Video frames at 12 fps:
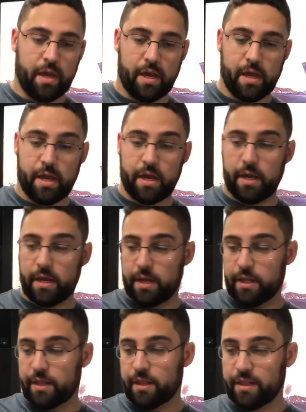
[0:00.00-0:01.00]

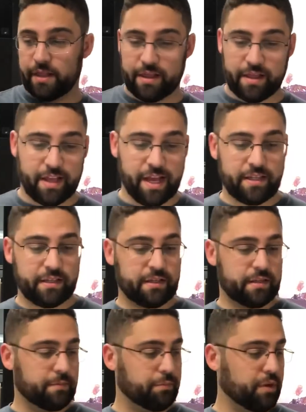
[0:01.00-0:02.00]
And
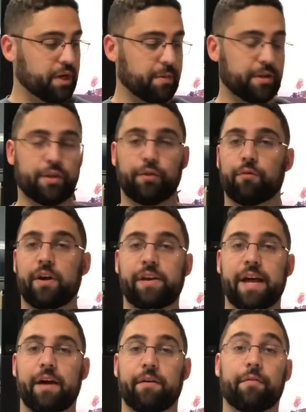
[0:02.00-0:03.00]
that's pretty much the
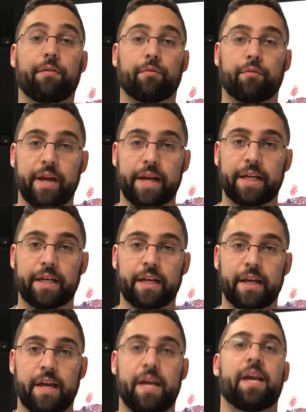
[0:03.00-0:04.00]
rundown of the
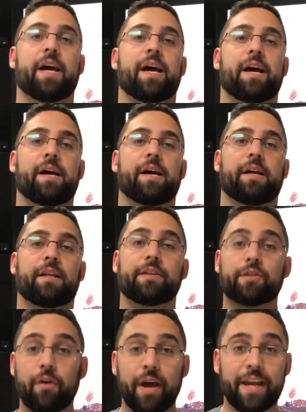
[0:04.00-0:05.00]
rig.
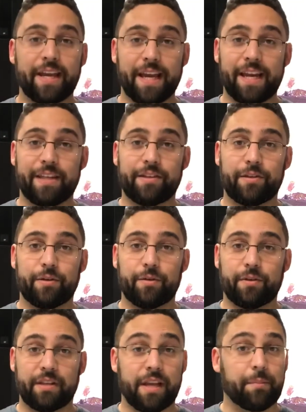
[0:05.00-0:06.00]
Let's go ahead and get
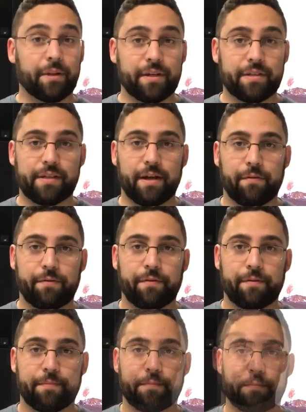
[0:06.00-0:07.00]
into the template itself.
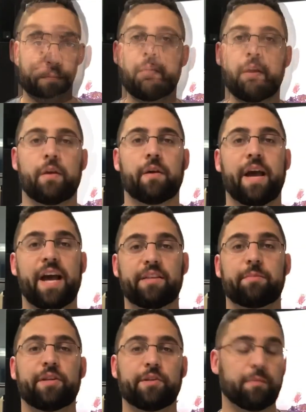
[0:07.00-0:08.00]

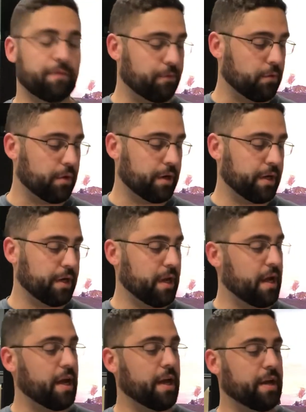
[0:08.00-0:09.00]
As mentioned before,
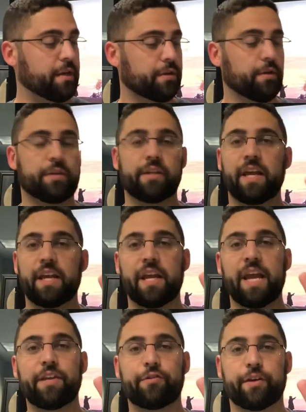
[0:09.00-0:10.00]
so it's
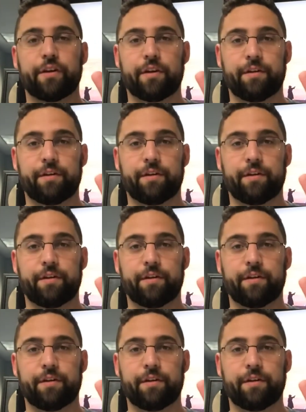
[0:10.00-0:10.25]
an 8-trigger